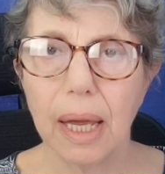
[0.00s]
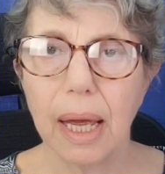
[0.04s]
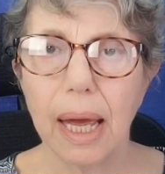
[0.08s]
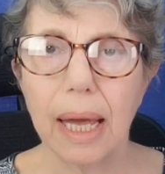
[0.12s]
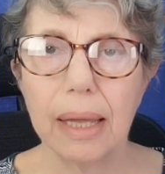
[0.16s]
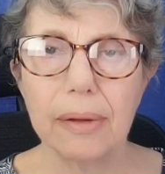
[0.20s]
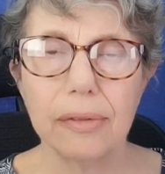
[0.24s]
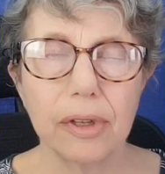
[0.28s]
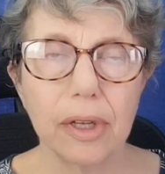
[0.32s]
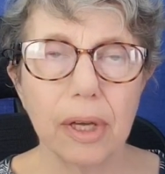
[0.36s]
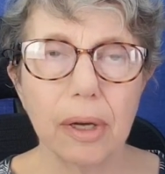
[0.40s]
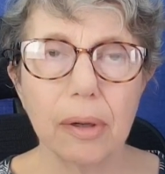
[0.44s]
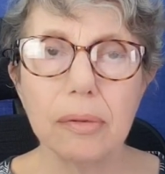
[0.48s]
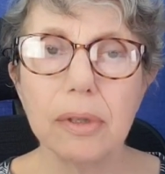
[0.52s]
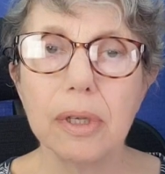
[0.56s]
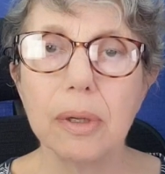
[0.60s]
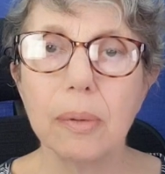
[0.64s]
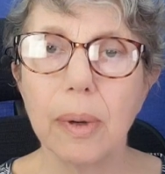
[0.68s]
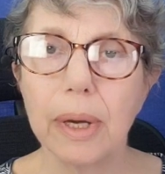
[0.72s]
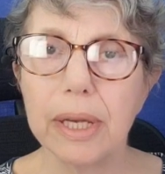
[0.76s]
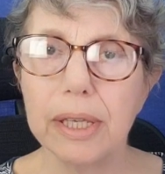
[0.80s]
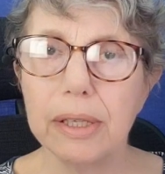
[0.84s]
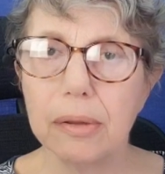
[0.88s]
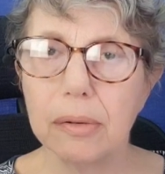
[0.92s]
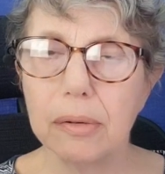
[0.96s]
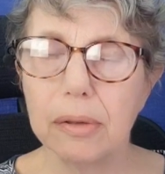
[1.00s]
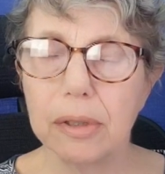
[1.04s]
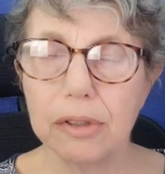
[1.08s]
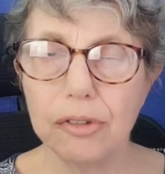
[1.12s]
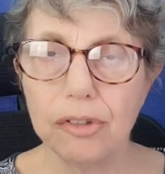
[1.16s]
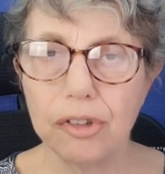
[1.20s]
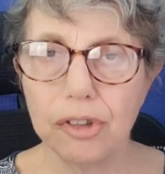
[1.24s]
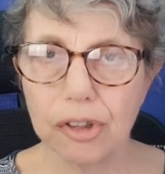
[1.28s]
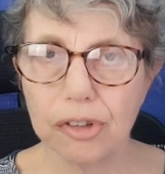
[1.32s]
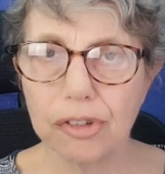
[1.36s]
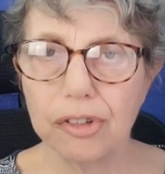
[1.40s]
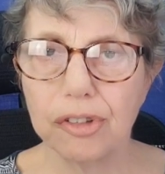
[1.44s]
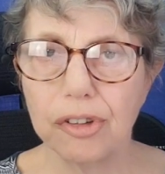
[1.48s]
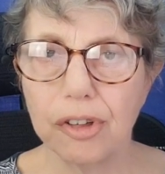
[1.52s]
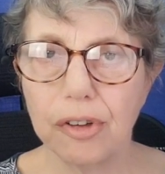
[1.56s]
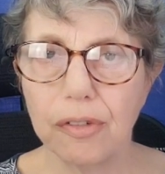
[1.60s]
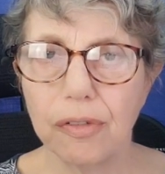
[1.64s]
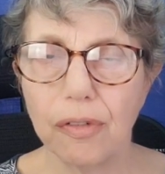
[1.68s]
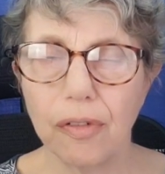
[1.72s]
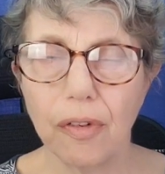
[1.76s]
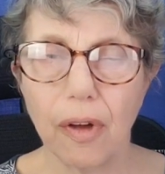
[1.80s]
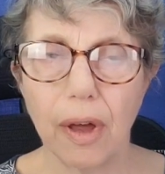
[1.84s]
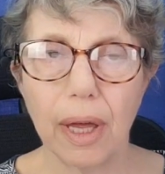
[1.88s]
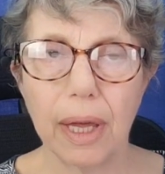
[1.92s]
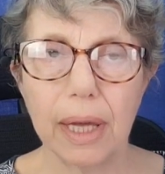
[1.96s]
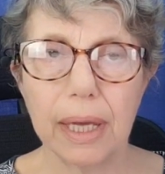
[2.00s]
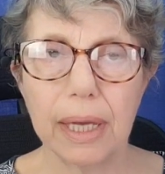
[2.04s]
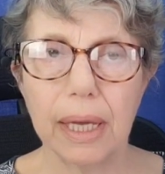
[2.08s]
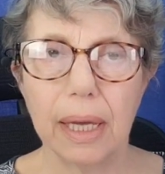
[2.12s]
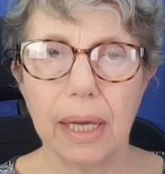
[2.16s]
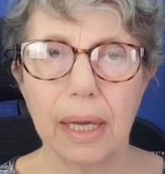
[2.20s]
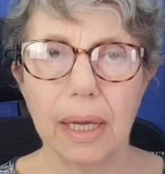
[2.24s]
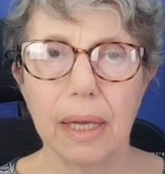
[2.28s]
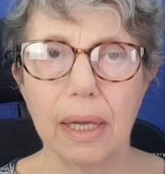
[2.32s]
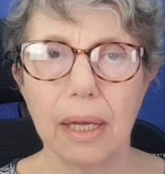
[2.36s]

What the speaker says: And the only way you can justify